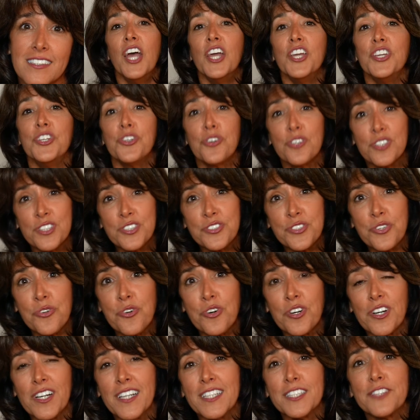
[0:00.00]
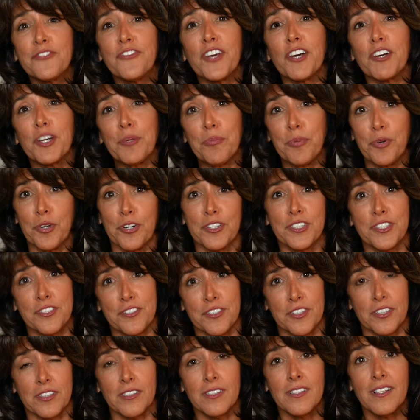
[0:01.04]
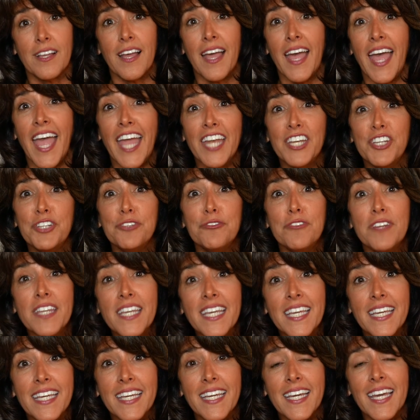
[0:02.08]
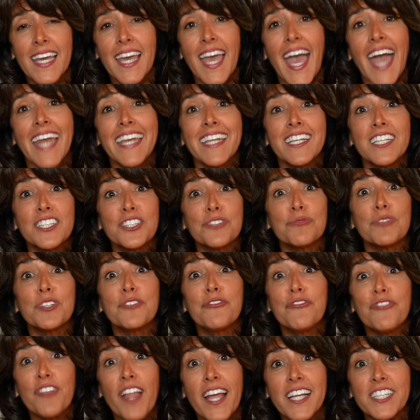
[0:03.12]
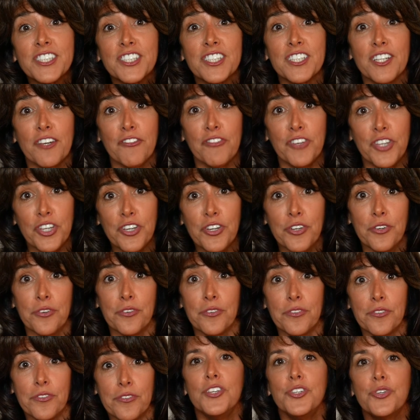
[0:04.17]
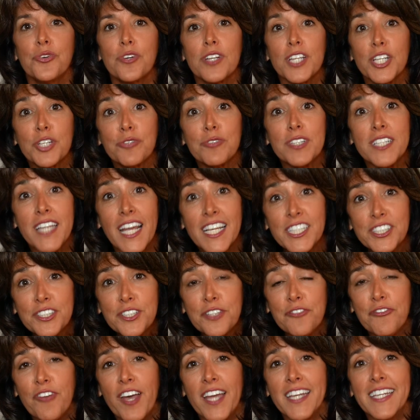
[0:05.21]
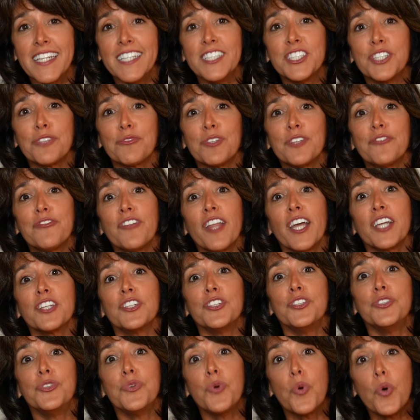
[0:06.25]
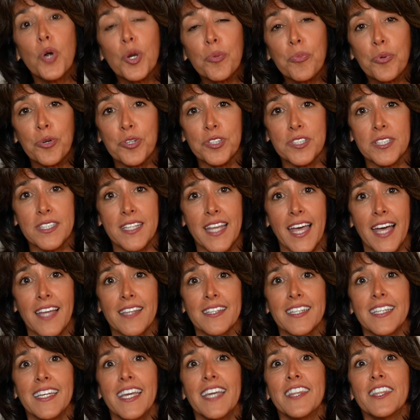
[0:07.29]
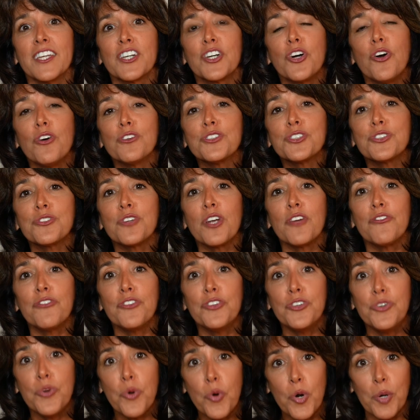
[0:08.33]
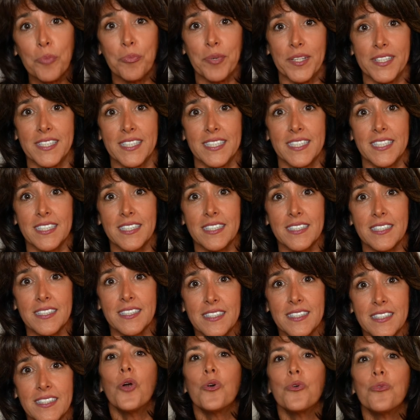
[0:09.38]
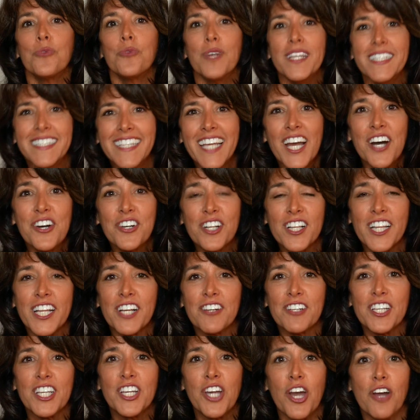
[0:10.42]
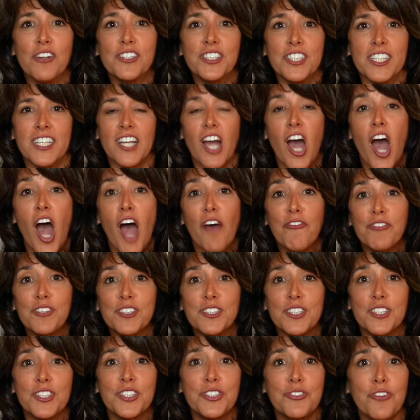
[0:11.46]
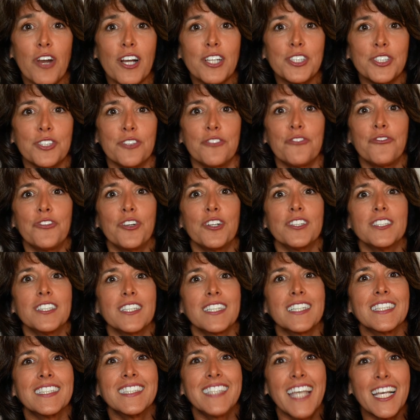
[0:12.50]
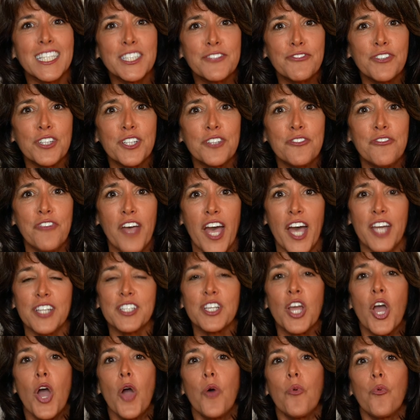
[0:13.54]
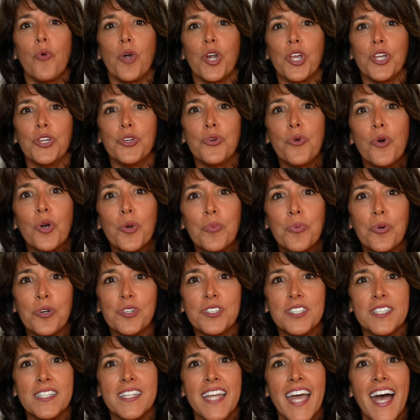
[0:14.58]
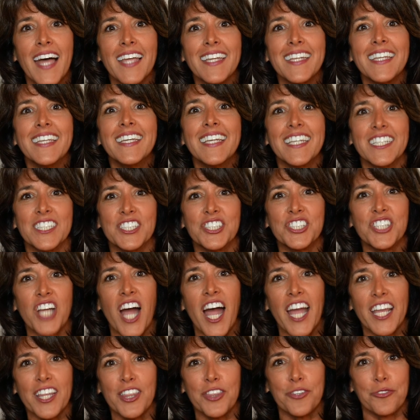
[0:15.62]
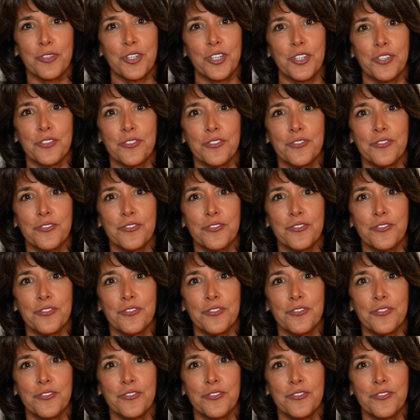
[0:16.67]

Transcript: Your store is very personal and unique, and it is a reflection of you. Your liquidation event needs to reflect your personality and the culture of your business. Retail Clarity Coaching offers a structure for a successful event where your personality can shine through.